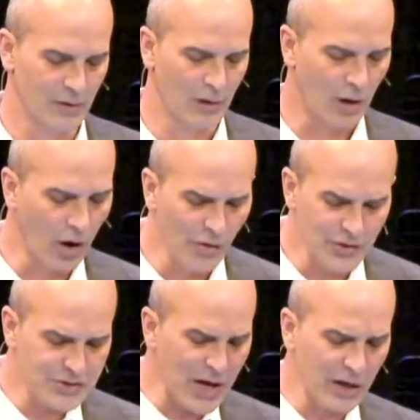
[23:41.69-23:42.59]
All the
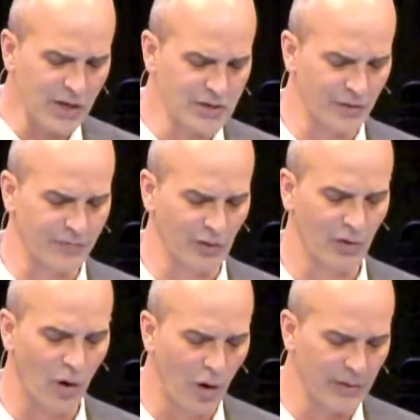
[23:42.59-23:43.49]
stockings are filled,
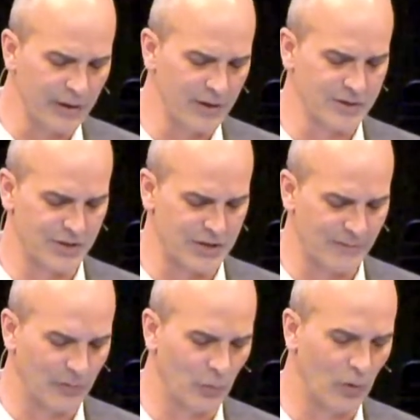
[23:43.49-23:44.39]
all that is except
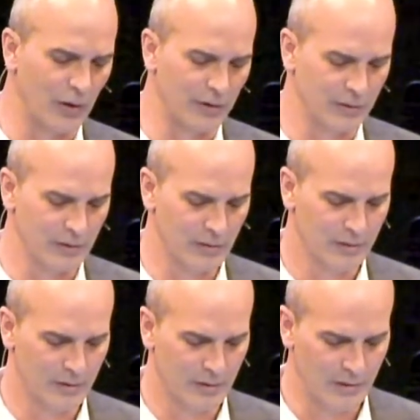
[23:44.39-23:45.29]
for one.
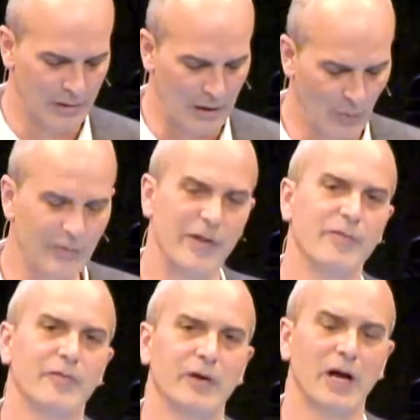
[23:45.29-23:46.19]
And we've even
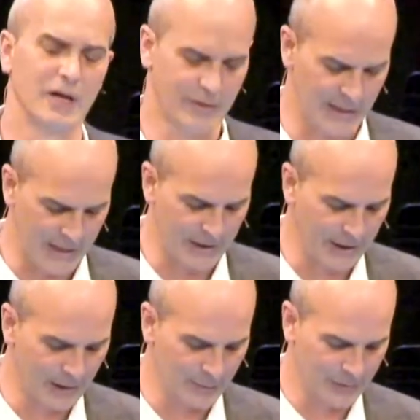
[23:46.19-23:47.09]
forgotten to hang it
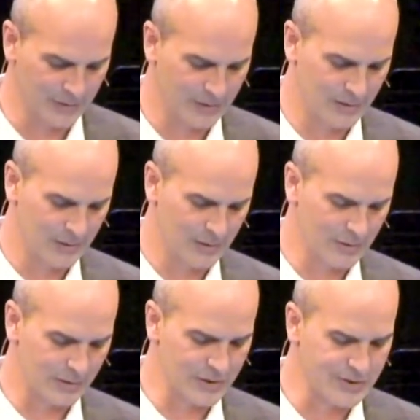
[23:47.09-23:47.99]
up
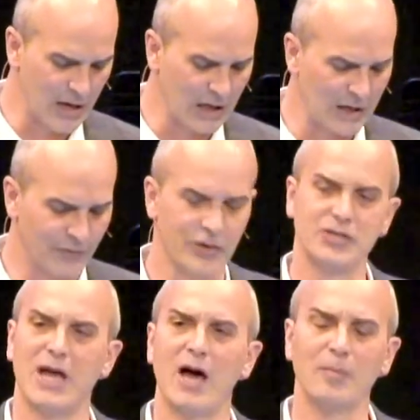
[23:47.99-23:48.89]
the stocking for the
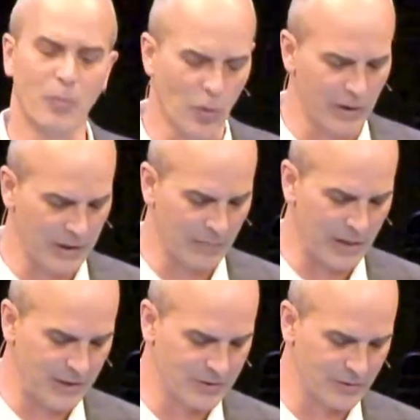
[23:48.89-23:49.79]
child born in a
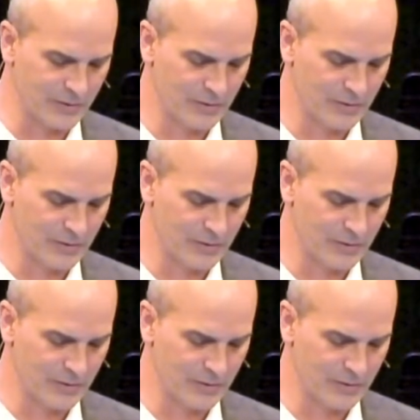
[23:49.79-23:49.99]
manger.